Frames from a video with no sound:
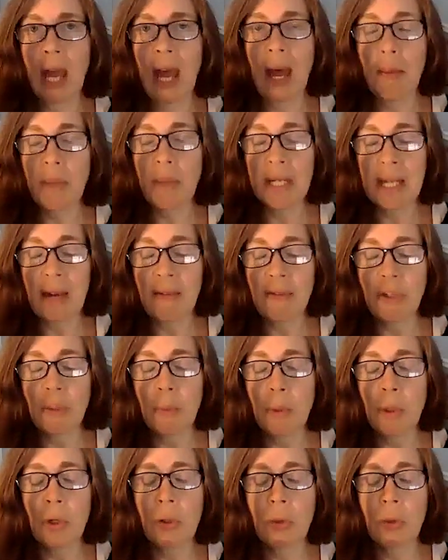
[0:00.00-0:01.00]
happened after
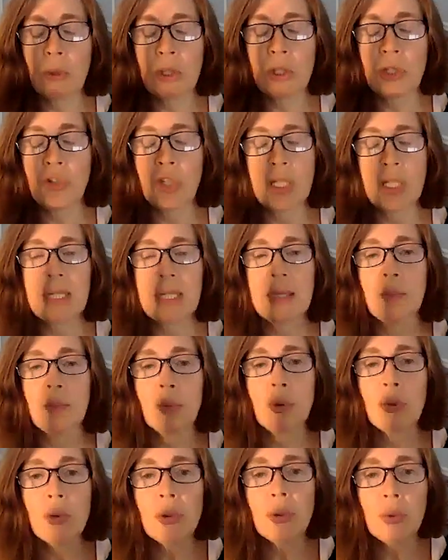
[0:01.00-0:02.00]
birth was just the
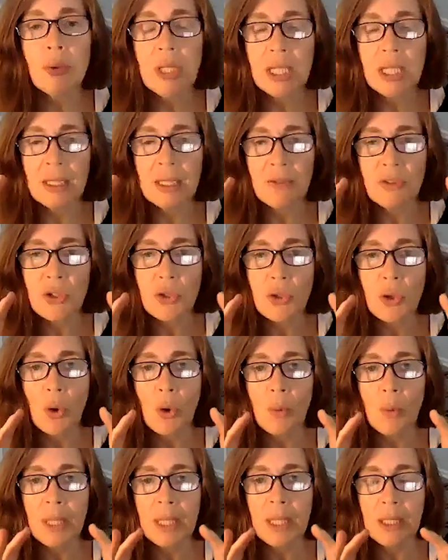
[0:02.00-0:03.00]
pruning of so
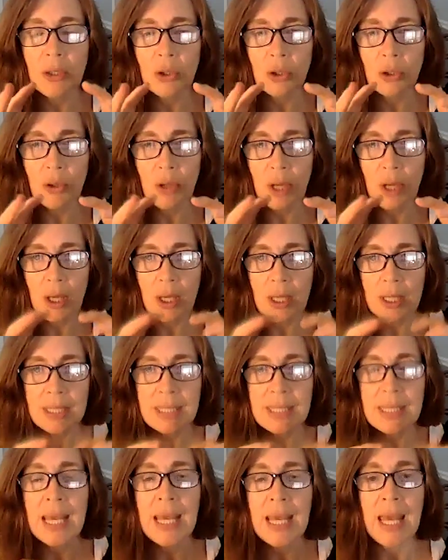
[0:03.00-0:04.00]
many
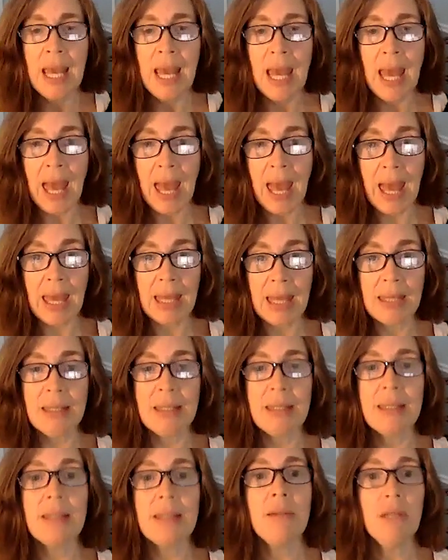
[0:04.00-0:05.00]
neurons. And,
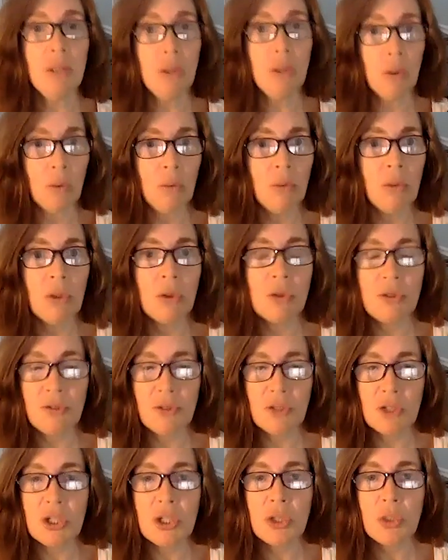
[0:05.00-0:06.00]
you know, those
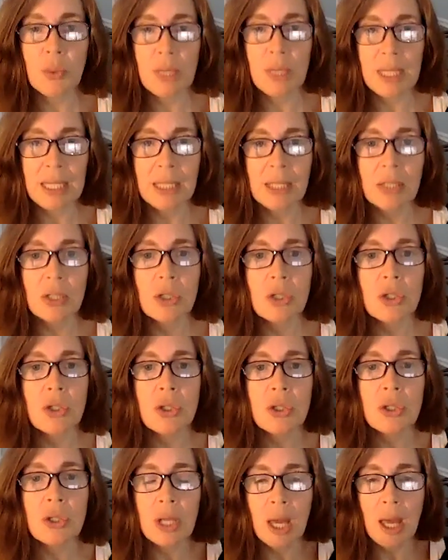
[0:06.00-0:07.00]
first three
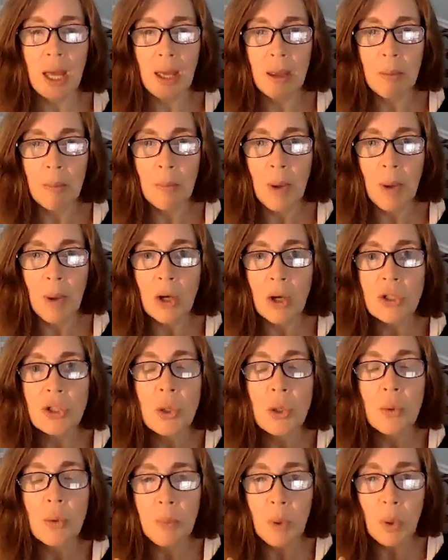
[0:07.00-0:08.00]
years um, are
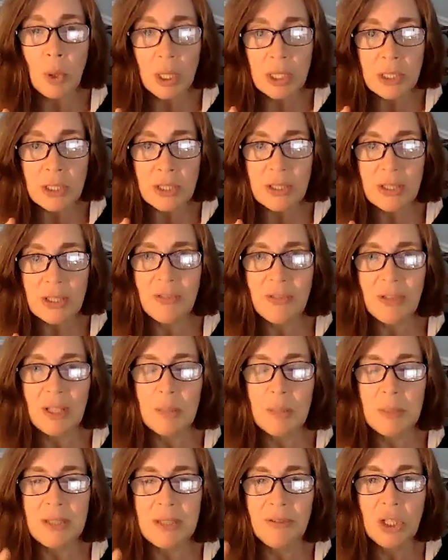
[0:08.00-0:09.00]
so important to the
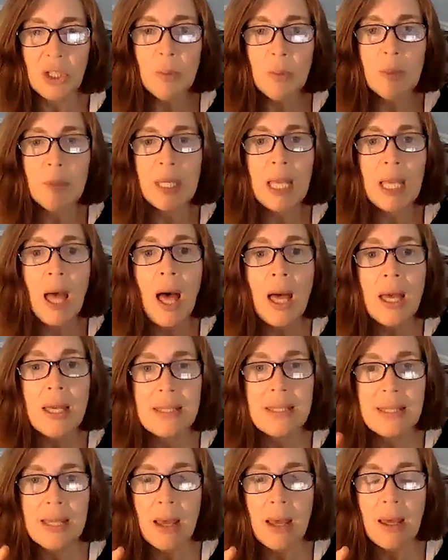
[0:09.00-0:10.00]
development of a human
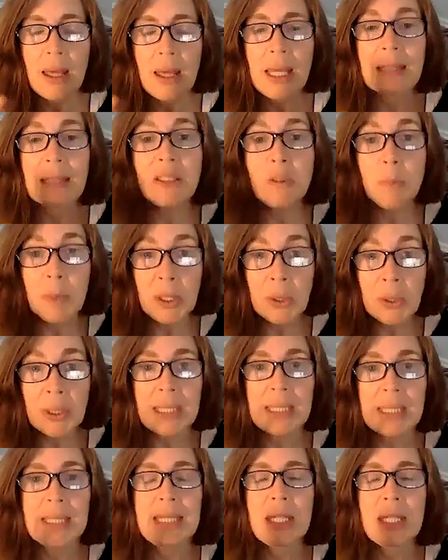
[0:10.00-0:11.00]
because
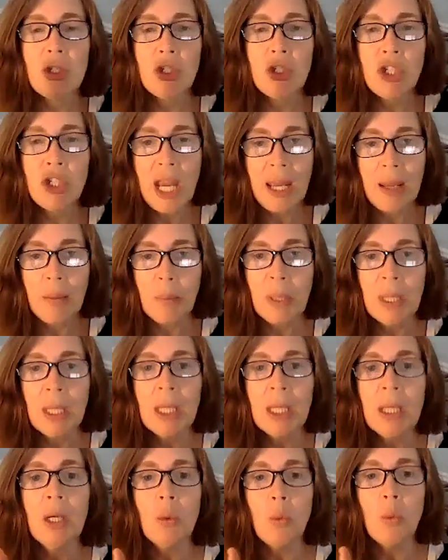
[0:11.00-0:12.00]
experiences shape
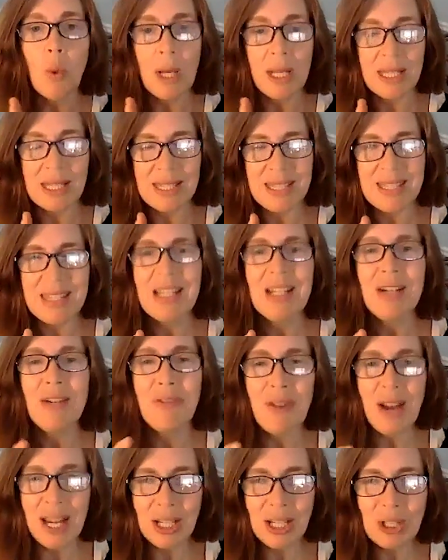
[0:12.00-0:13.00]
what is
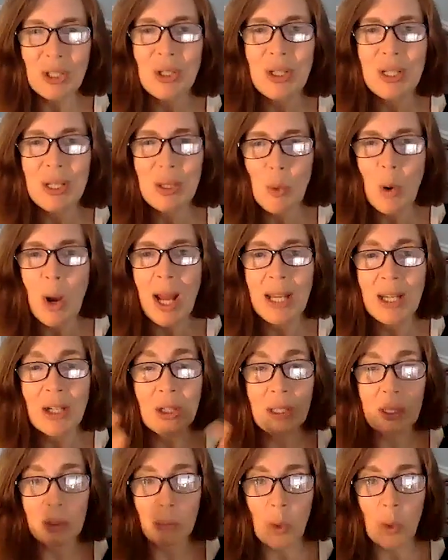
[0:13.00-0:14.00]
fired and wired
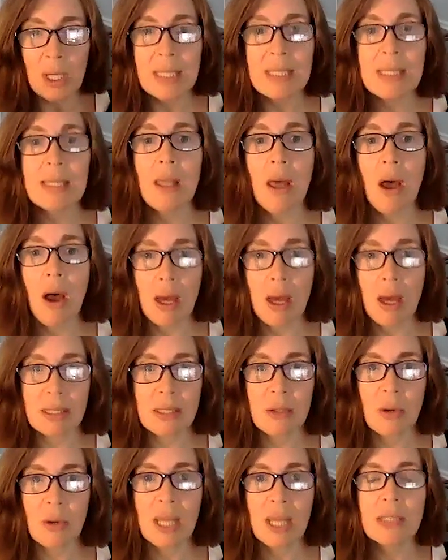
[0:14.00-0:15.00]
and what is
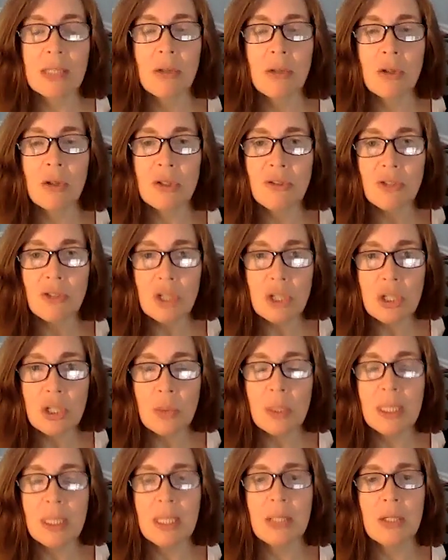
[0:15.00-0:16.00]
lost, right? So those first
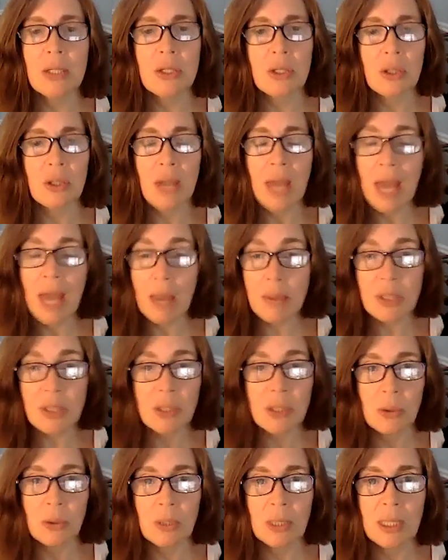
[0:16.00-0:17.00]
three years are
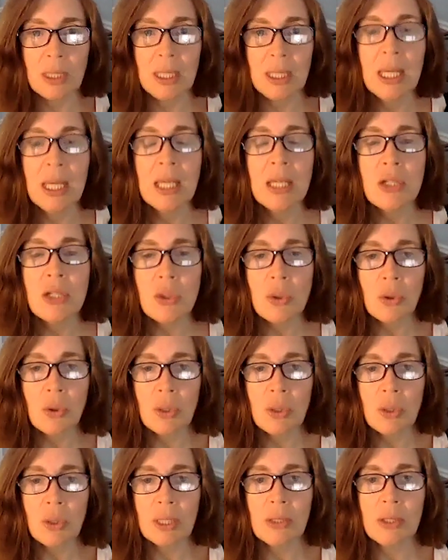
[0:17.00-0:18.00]
absolutely so
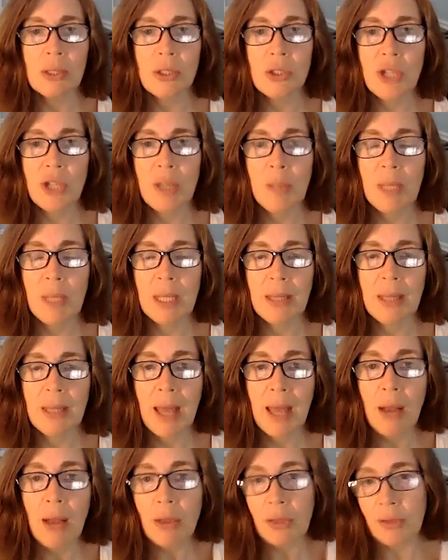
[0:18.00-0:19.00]
critical in shaping the
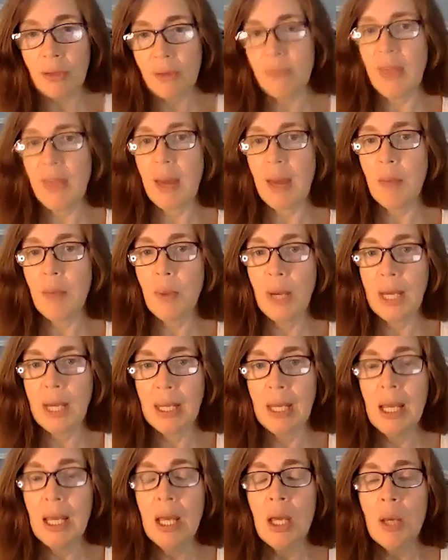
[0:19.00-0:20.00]
health of that
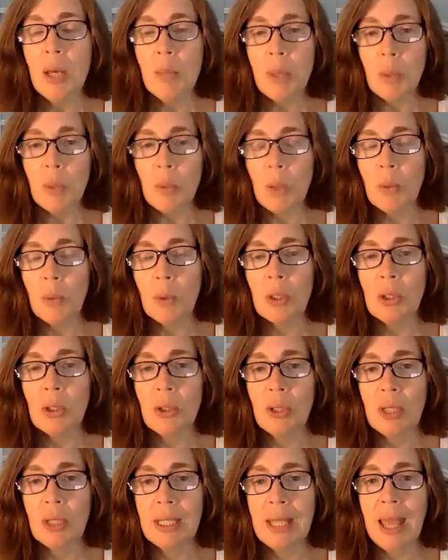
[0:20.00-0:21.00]
brain. But what we're
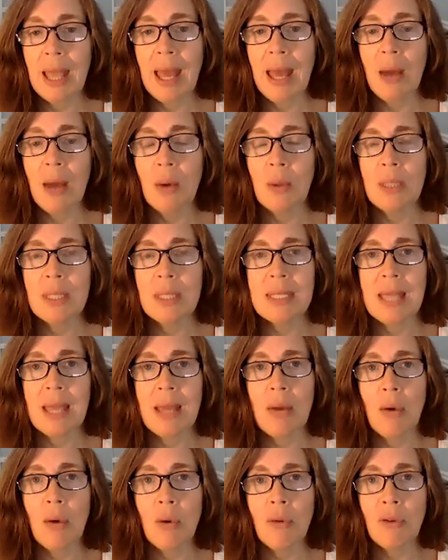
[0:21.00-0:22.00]
learning now is that
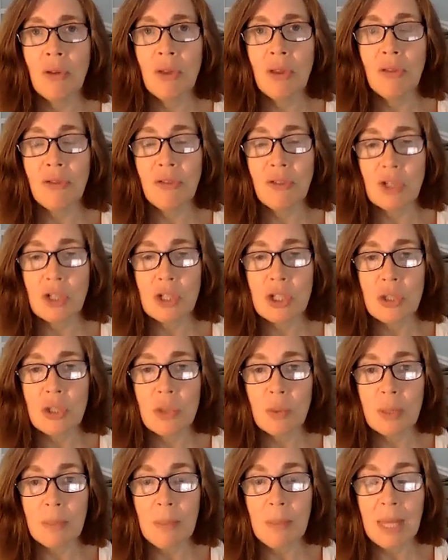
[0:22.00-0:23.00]
over the first
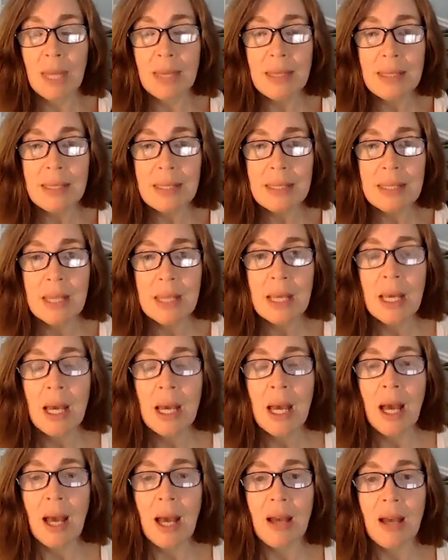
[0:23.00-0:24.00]
three months
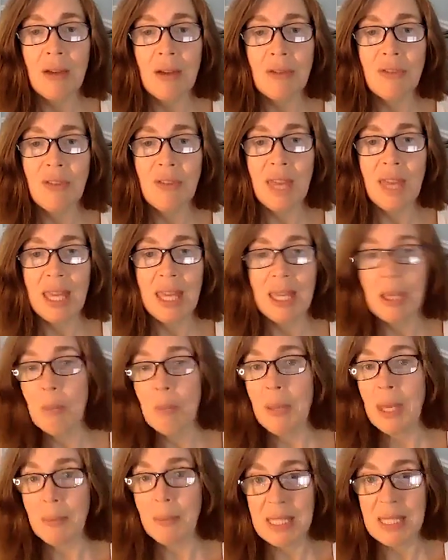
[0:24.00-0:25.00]
of a
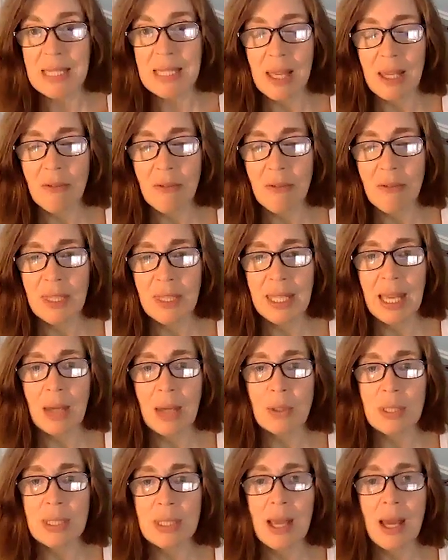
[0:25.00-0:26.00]
baby's life on the
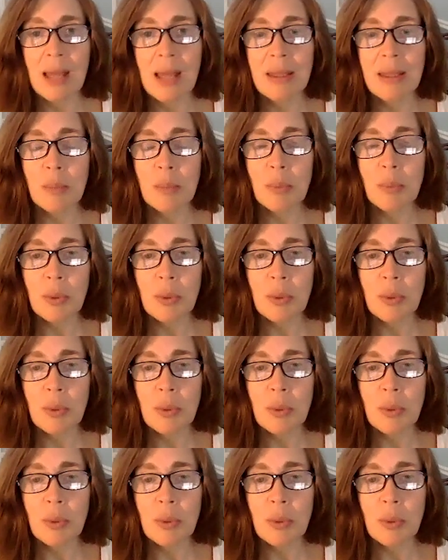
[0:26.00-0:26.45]
outside, the